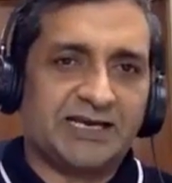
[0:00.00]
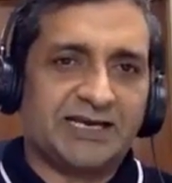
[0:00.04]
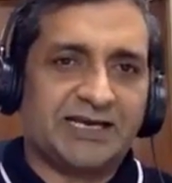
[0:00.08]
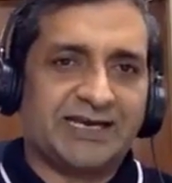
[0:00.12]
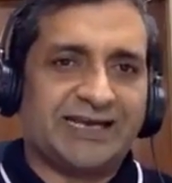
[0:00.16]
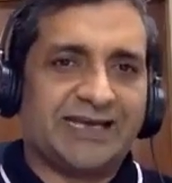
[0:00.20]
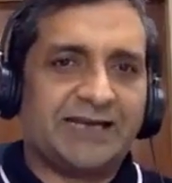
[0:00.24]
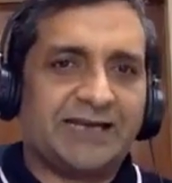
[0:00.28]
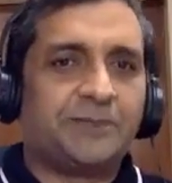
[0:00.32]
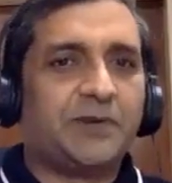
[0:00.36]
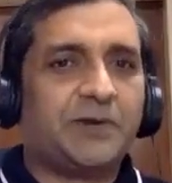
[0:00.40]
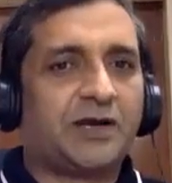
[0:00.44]

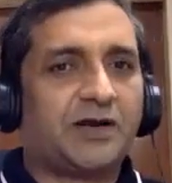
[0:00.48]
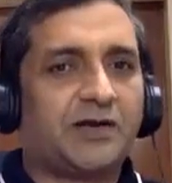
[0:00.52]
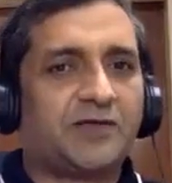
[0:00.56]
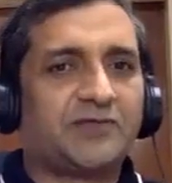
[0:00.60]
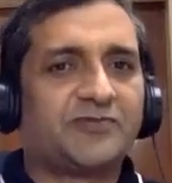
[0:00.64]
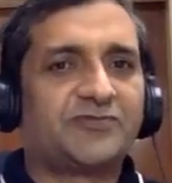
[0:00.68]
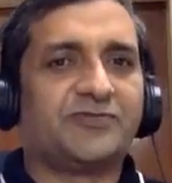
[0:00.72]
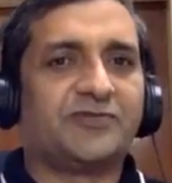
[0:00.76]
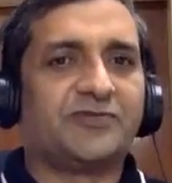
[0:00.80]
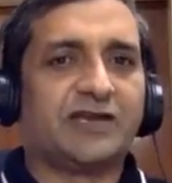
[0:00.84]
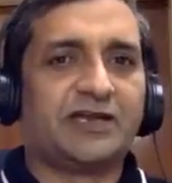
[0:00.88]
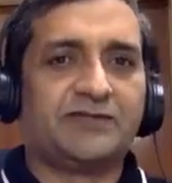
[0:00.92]
it becomes
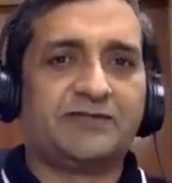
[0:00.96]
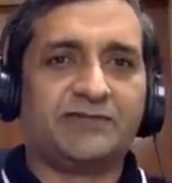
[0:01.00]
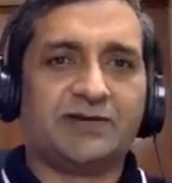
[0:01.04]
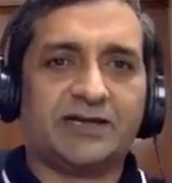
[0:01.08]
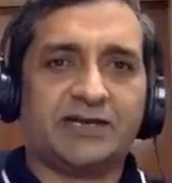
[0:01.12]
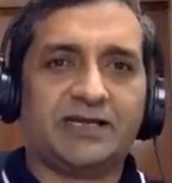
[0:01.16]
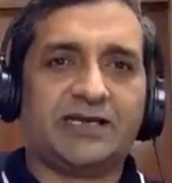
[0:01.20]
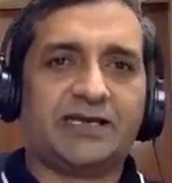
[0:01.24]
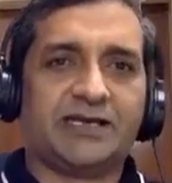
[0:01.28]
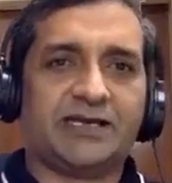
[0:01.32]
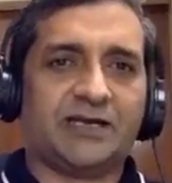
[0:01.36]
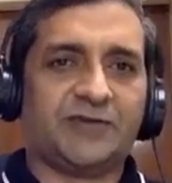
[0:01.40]
very,
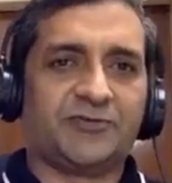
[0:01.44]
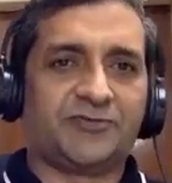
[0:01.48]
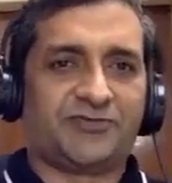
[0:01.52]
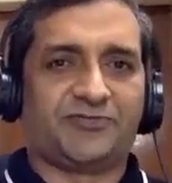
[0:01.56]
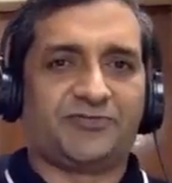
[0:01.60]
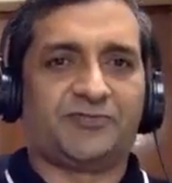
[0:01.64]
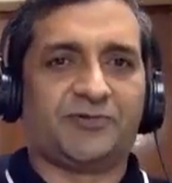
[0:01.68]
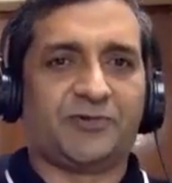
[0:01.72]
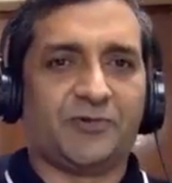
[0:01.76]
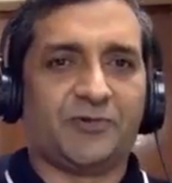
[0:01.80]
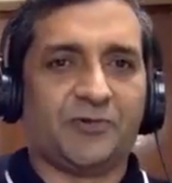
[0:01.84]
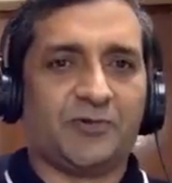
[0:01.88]
very
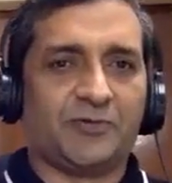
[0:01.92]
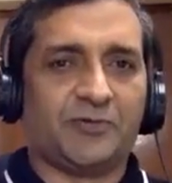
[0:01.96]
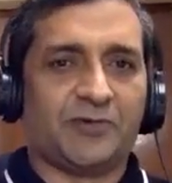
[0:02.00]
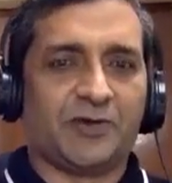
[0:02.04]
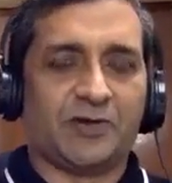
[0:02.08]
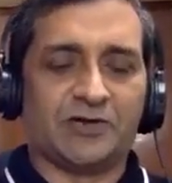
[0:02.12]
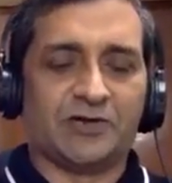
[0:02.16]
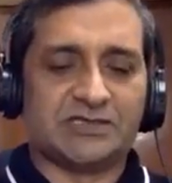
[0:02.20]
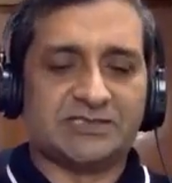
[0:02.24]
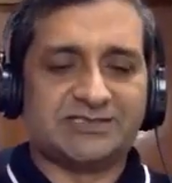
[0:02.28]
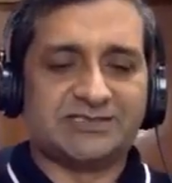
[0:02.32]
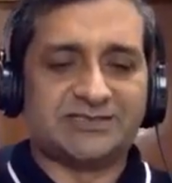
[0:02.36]
useful
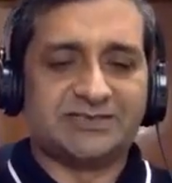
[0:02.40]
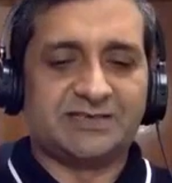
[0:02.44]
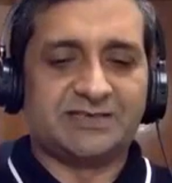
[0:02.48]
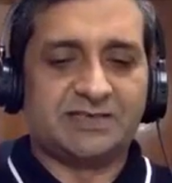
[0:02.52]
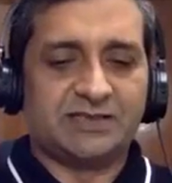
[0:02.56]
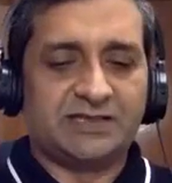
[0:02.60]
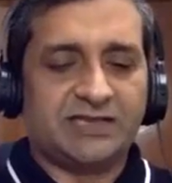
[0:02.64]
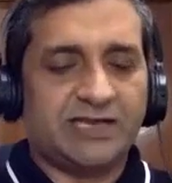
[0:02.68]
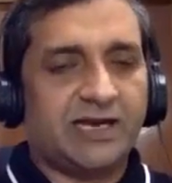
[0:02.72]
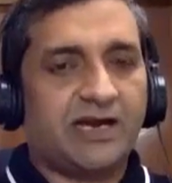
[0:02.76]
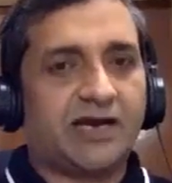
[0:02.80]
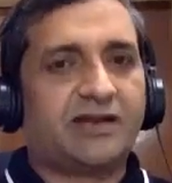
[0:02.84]
because
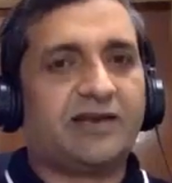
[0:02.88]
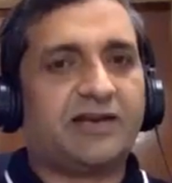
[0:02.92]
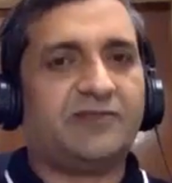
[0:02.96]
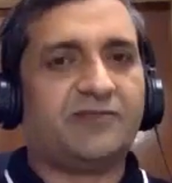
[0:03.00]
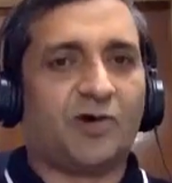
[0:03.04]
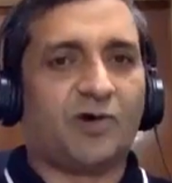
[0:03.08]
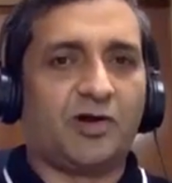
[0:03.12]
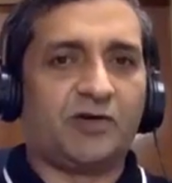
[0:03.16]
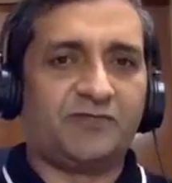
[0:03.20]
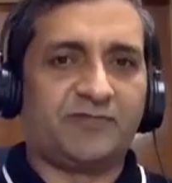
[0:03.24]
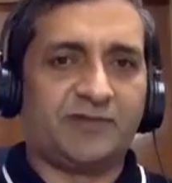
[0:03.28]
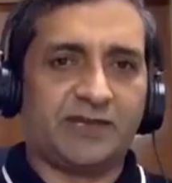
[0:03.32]
they are
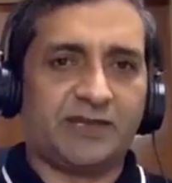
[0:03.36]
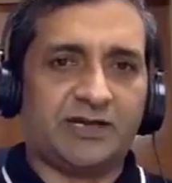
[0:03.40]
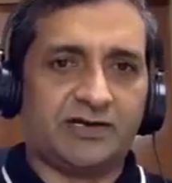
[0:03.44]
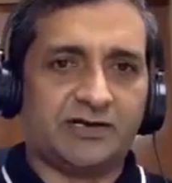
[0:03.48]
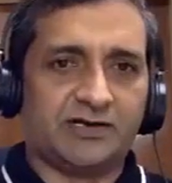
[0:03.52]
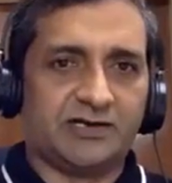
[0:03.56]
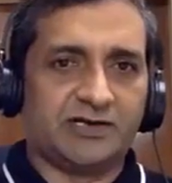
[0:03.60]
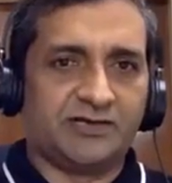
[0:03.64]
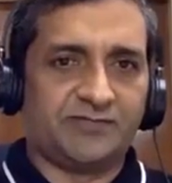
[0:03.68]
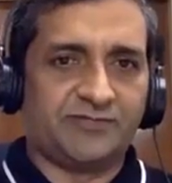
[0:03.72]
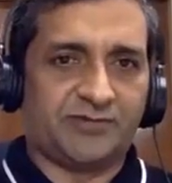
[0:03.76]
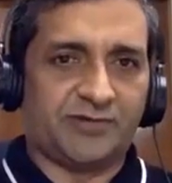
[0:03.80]
involved very
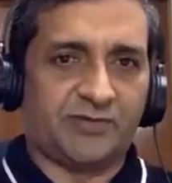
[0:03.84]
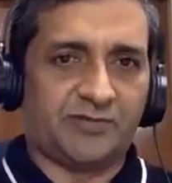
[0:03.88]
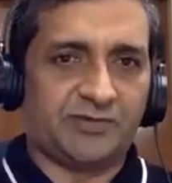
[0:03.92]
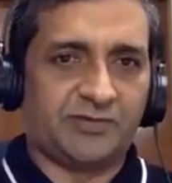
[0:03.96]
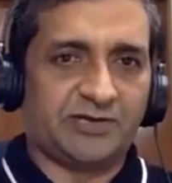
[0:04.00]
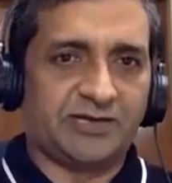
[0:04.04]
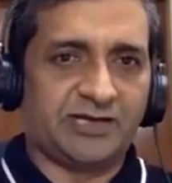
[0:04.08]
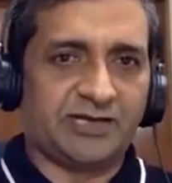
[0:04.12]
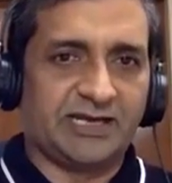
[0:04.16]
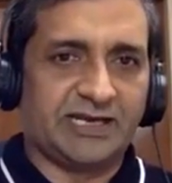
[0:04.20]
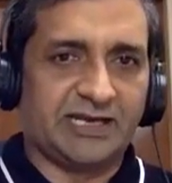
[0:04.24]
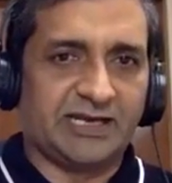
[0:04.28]
early from the
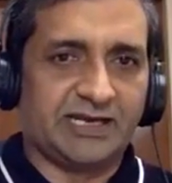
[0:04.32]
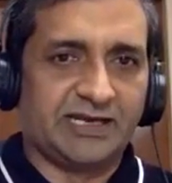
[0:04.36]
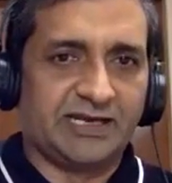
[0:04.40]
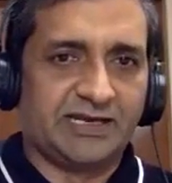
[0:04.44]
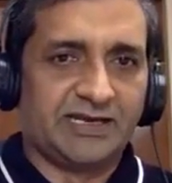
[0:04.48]
day.